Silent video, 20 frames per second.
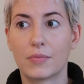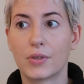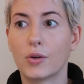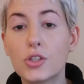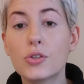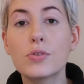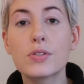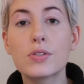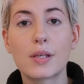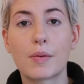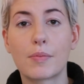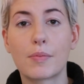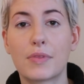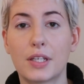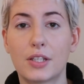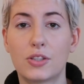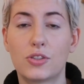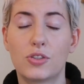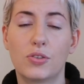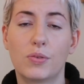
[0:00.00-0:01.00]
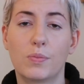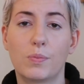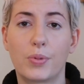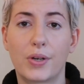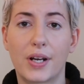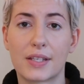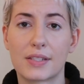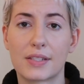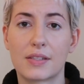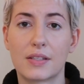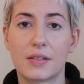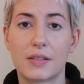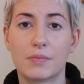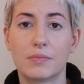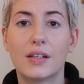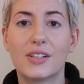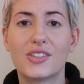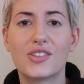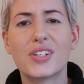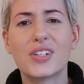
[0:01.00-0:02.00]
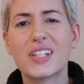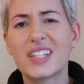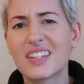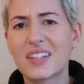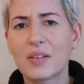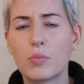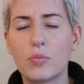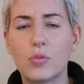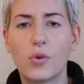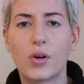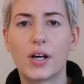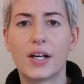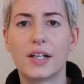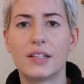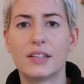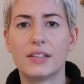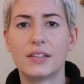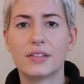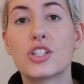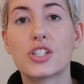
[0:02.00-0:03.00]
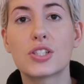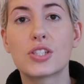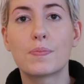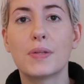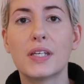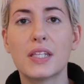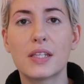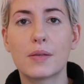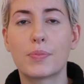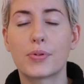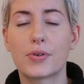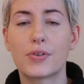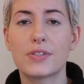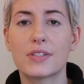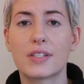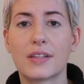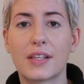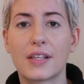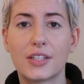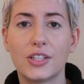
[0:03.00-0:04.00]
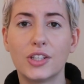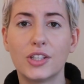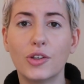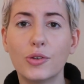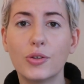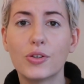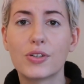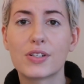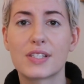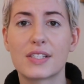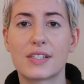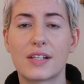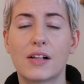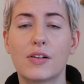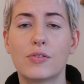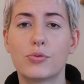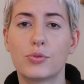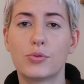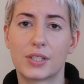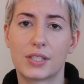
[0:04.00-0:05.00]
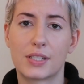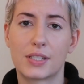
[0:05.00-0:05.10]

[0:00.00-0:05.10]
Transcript: Do something to impress them. Treat them well. Just be the person that you yourself would